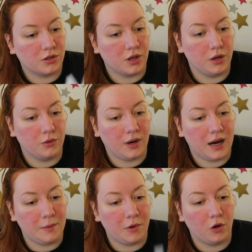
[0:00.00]
so
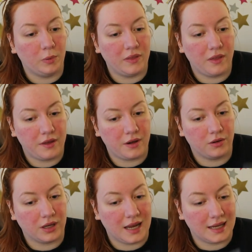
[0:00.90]
I'm hoping that they're
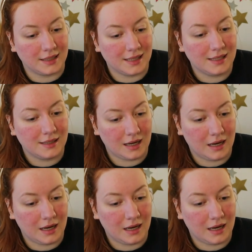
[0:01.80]
not connected.